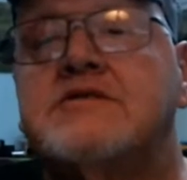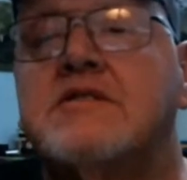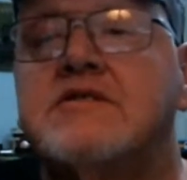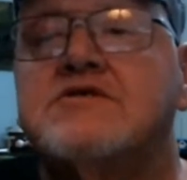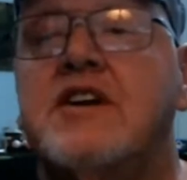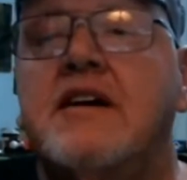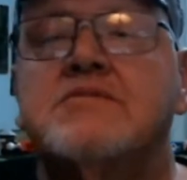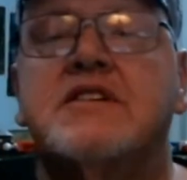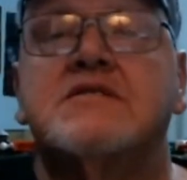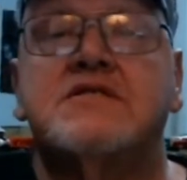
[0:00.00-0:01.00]
As soon as
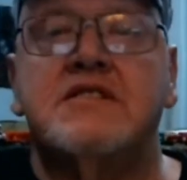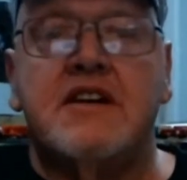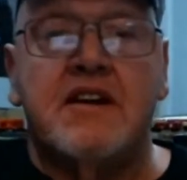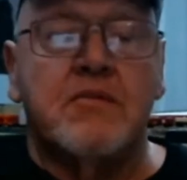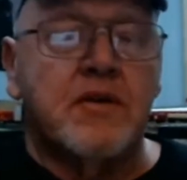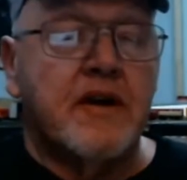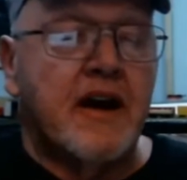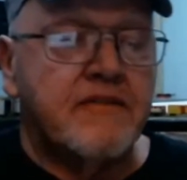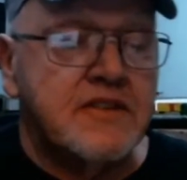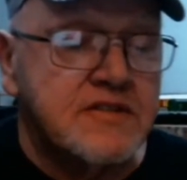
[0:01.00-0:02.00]
James gets in here,
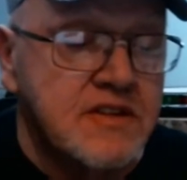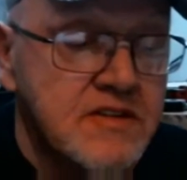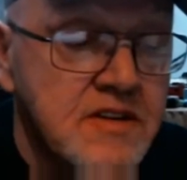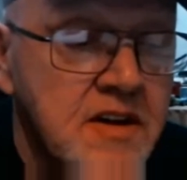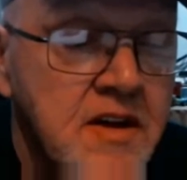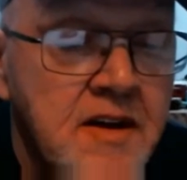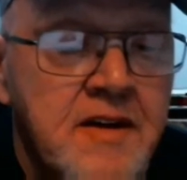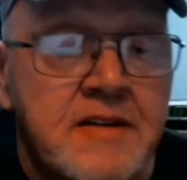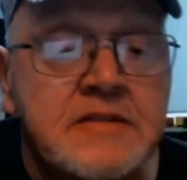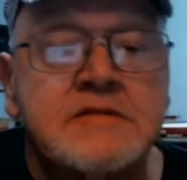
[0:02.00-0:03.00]
we'll have this little,
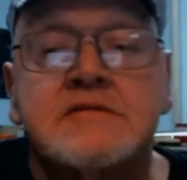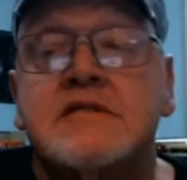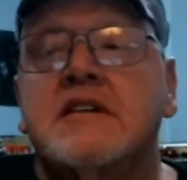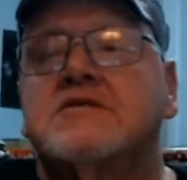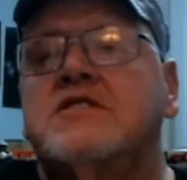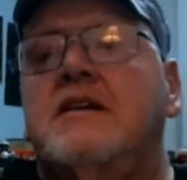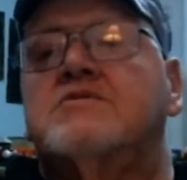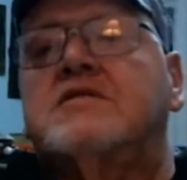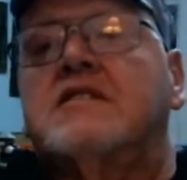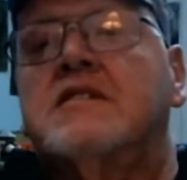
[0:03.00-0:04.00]
get
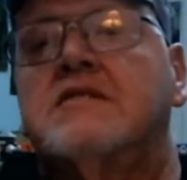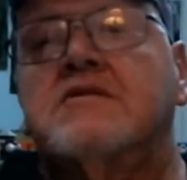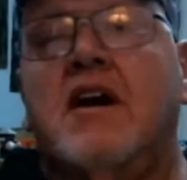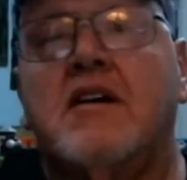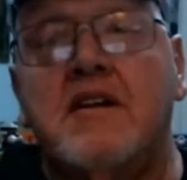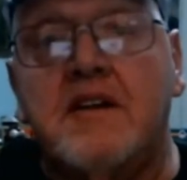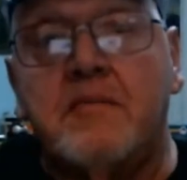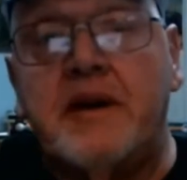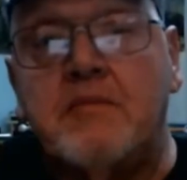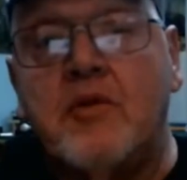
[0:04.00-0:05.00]
James to talk a
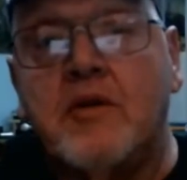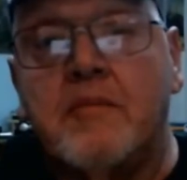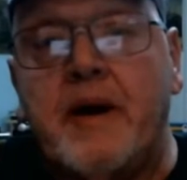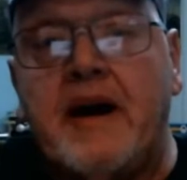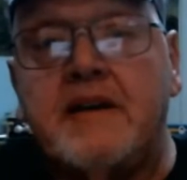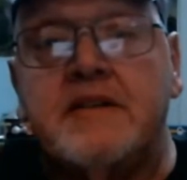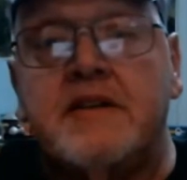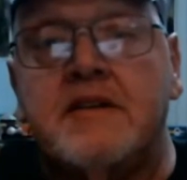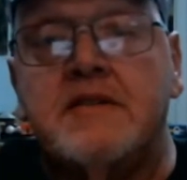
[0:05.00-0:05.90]
little bit more about